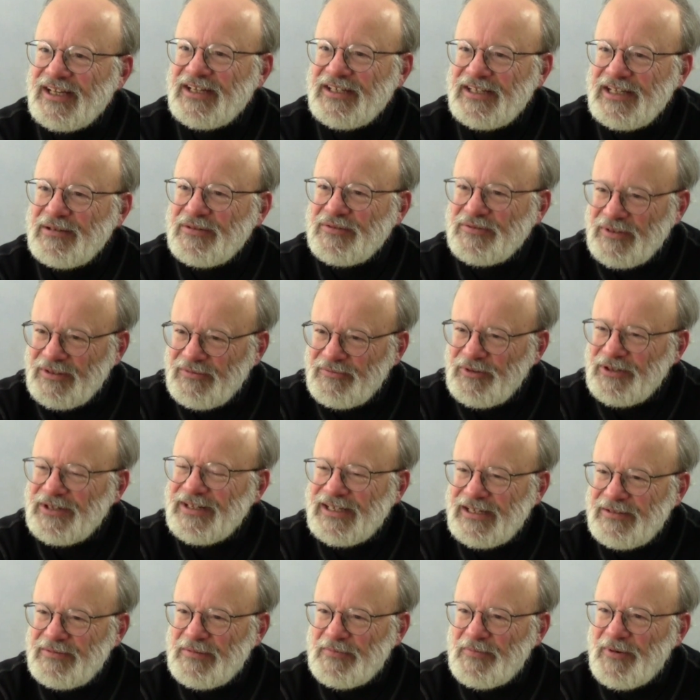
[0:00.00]
Not a damaged one,
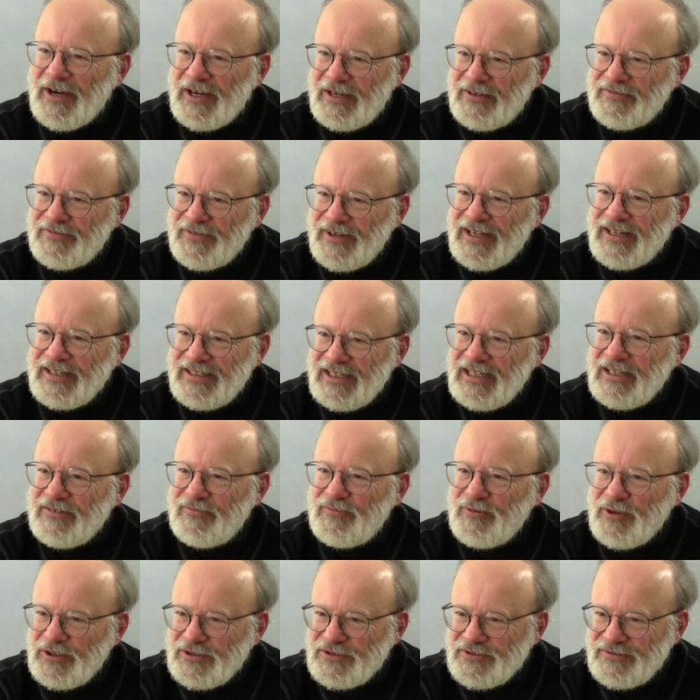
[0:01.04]
one that had been modified to
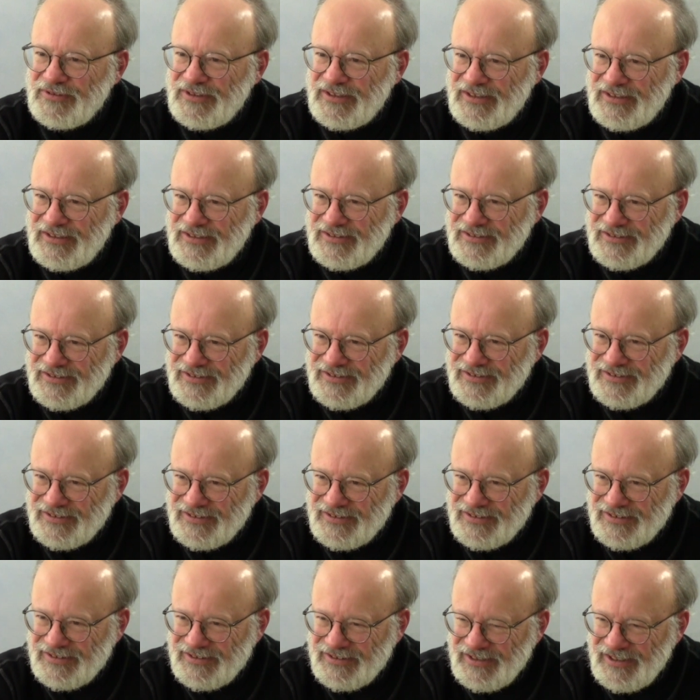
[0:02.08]
get false readings.
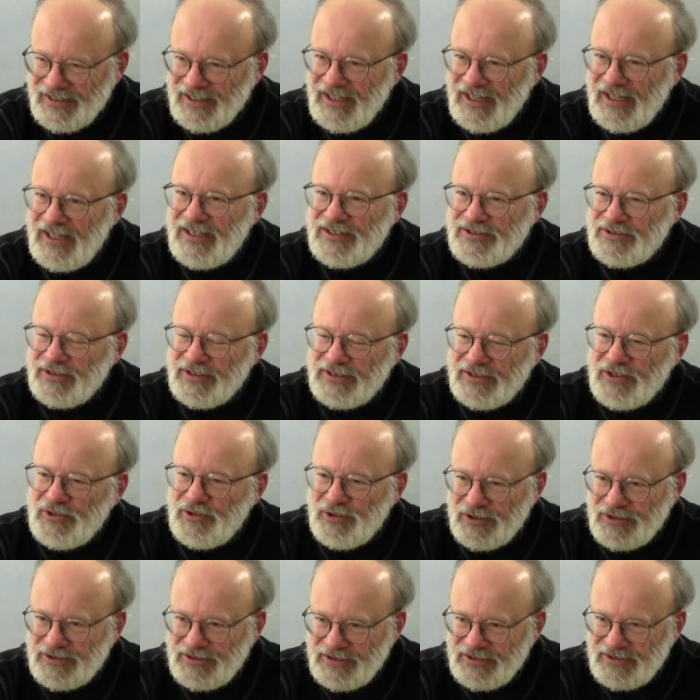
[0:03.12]
Okay, so that the
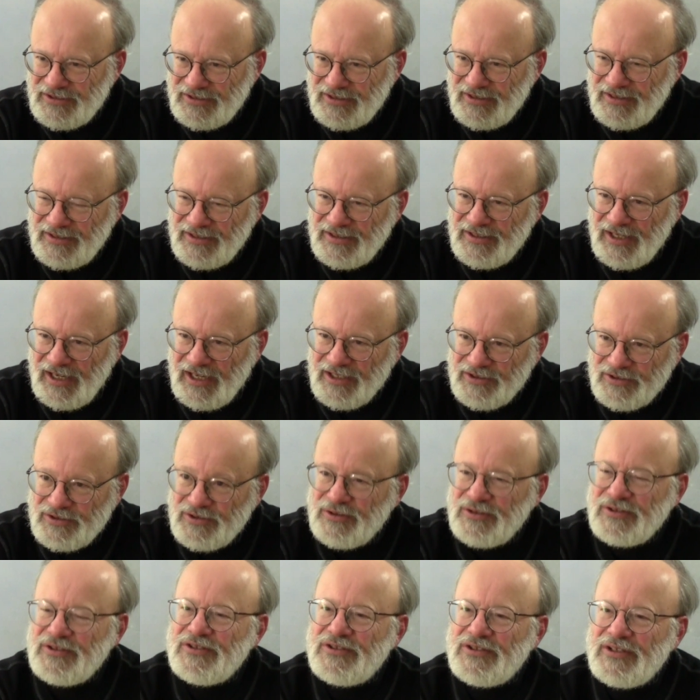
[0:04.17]
nurses and the
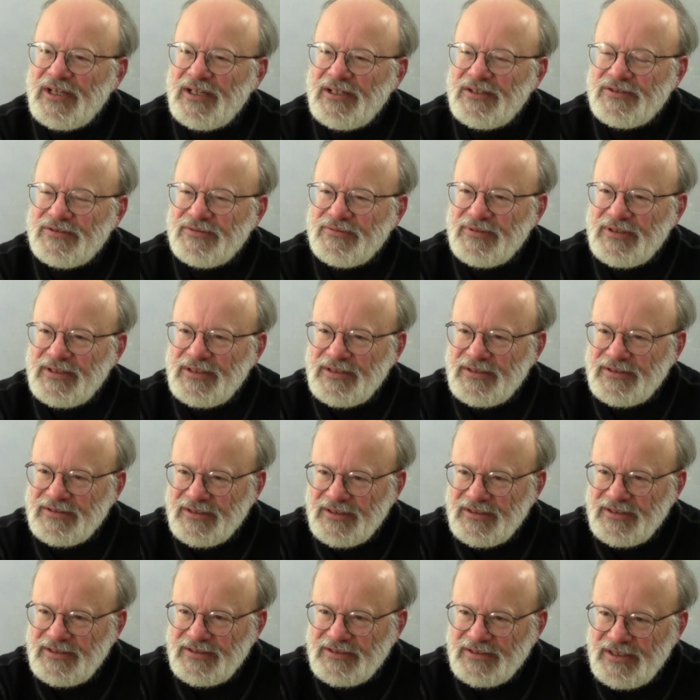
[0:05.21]
doctors couldn't change the
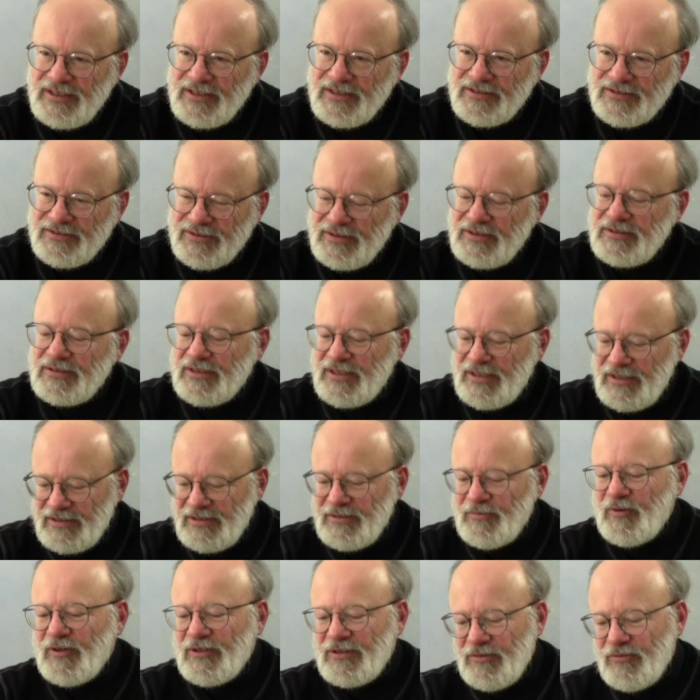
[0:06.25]
readings on these kids. So these
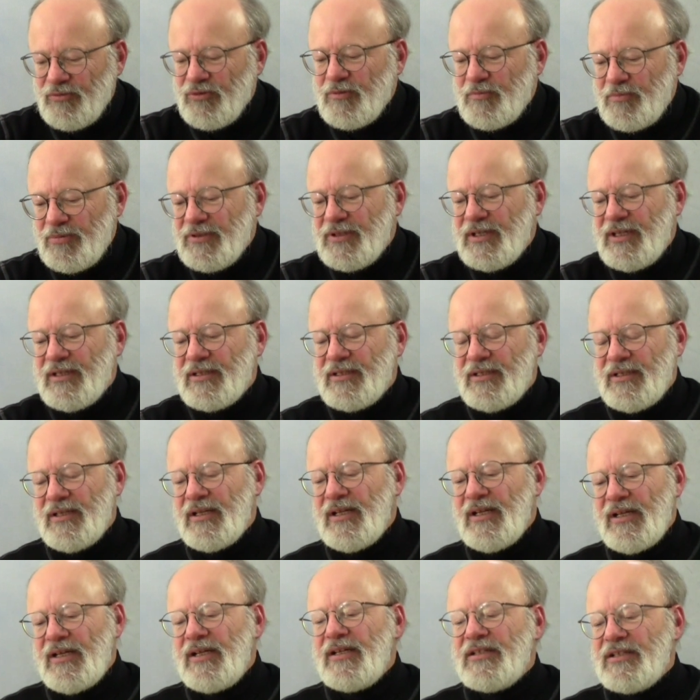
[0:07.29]
kids, the one group would get
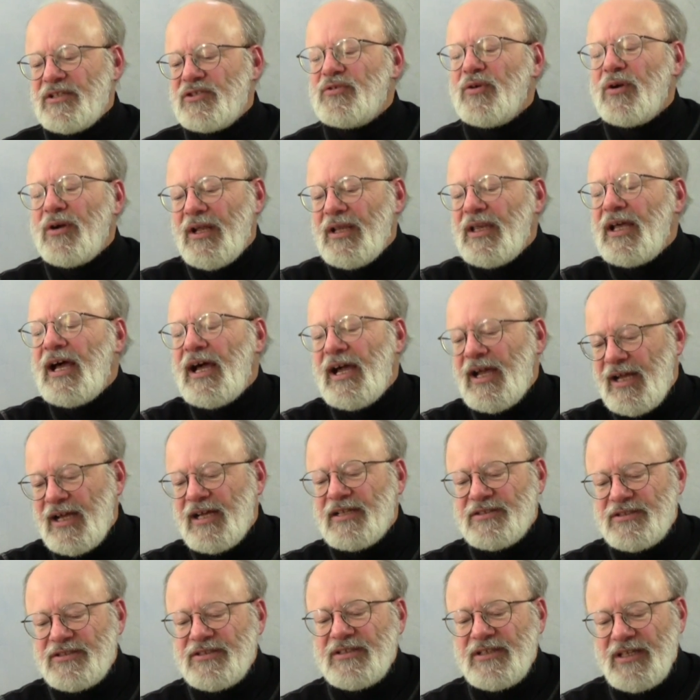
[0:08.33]
the so-called
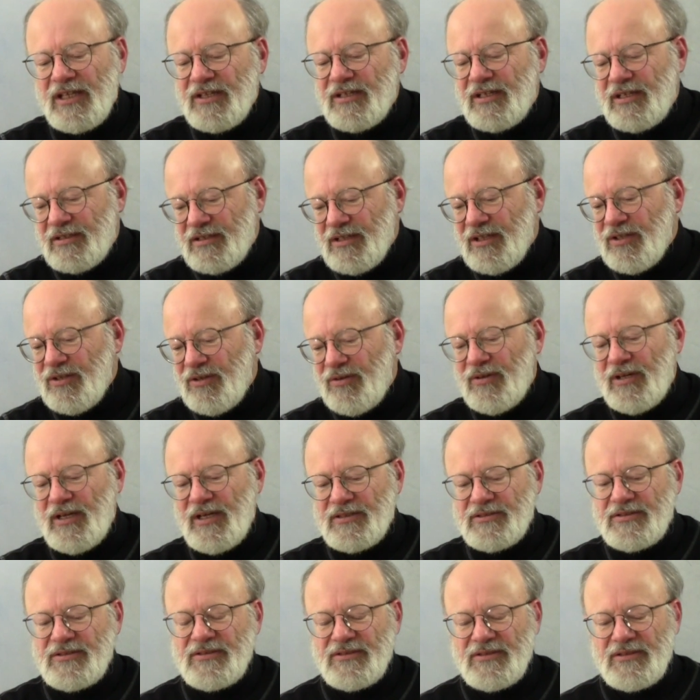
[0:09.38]
high oxygen, the other get the low
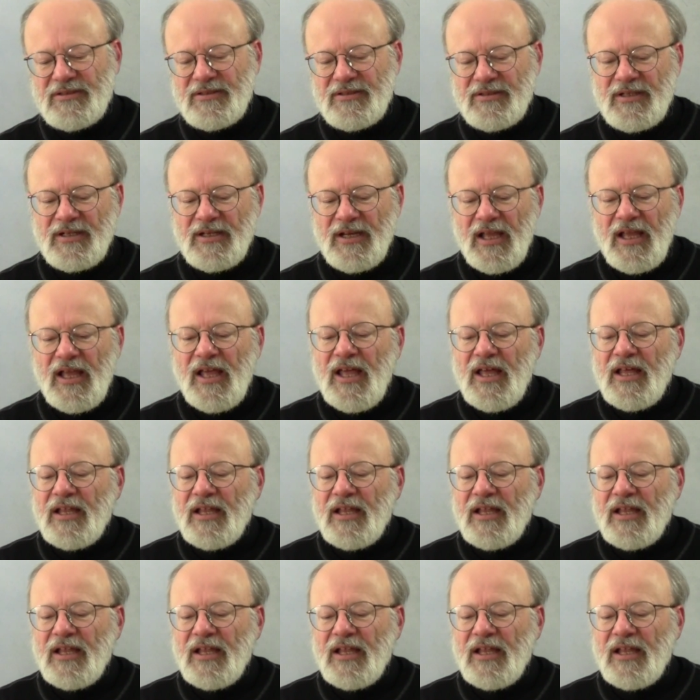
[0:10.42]
oxygen. Right?